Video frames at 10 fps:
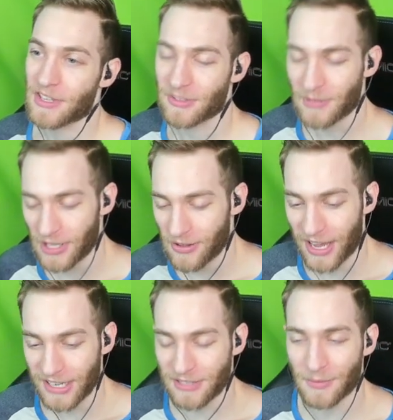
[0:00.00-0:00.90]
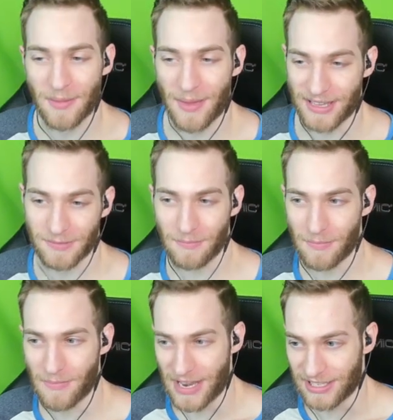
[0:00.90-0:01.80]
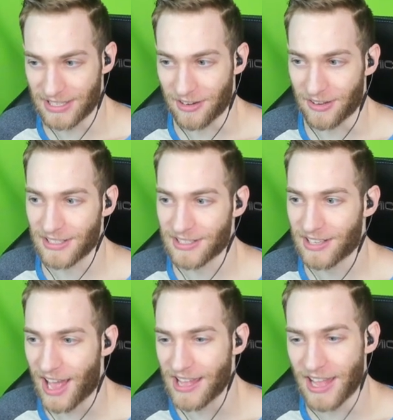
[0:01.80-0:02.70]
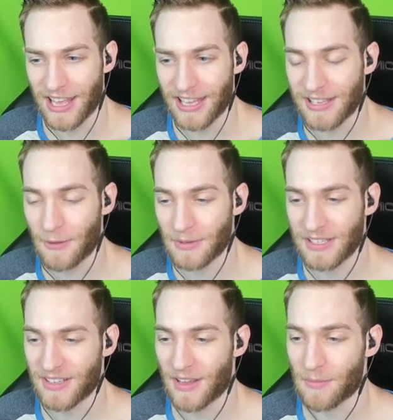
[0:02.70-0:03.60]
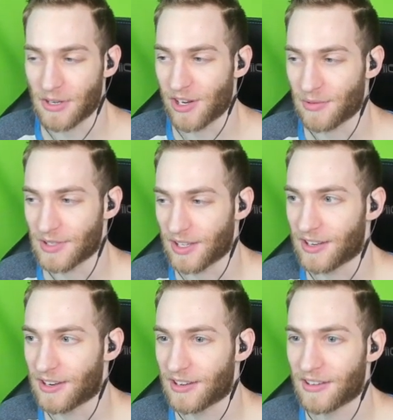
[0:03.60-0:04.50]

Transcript: So relocation won the best miniseries. I, I guess that wasn't saved my channel was the